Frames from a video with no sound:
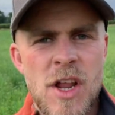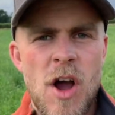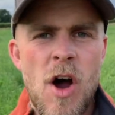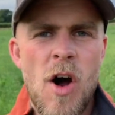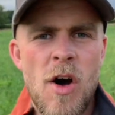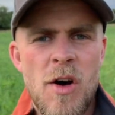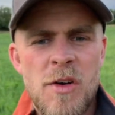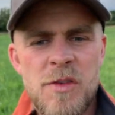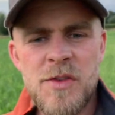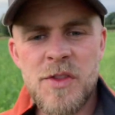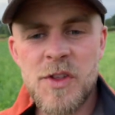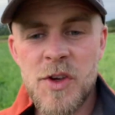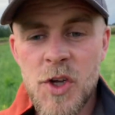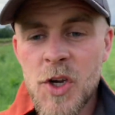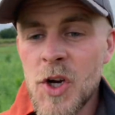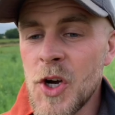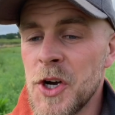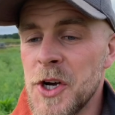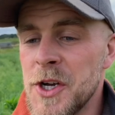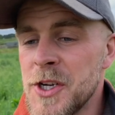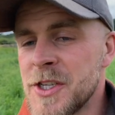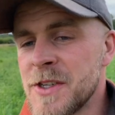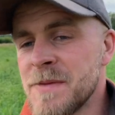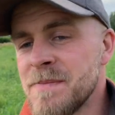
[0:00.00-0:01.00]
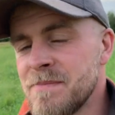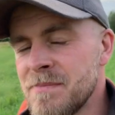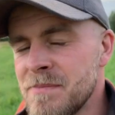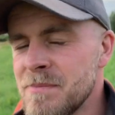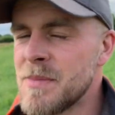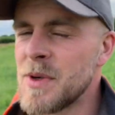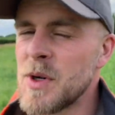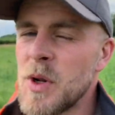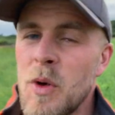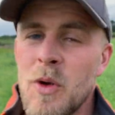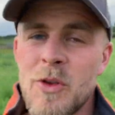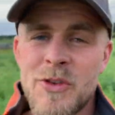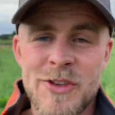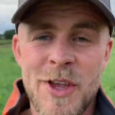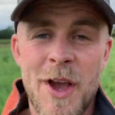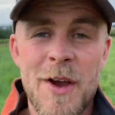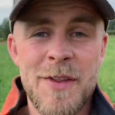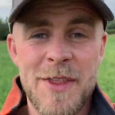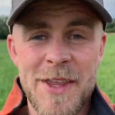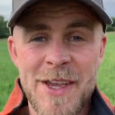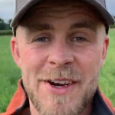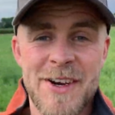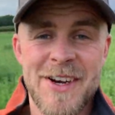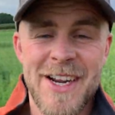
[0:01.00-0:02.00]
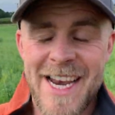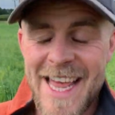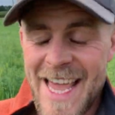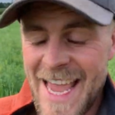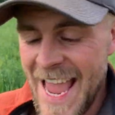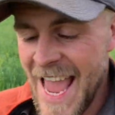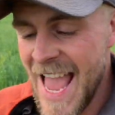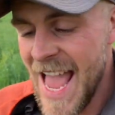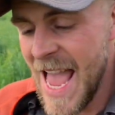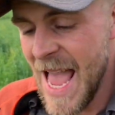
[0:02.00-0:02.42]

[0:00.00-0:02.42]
of the good but also the ugly,